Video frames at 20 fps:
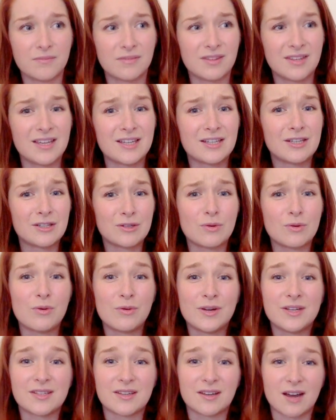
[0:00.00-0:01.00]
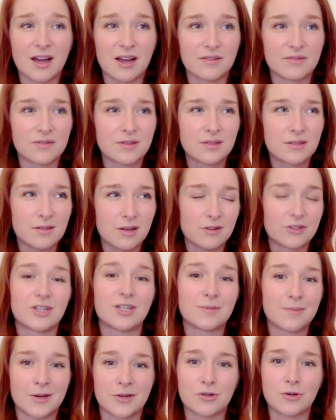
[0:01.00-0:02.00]
Theatre's always going to have such a
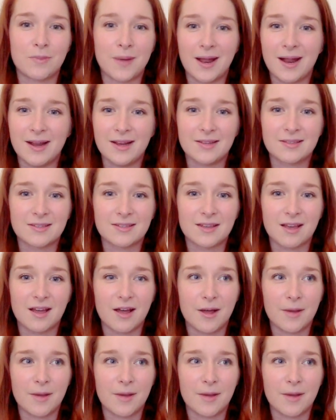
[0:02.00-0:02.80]
special place.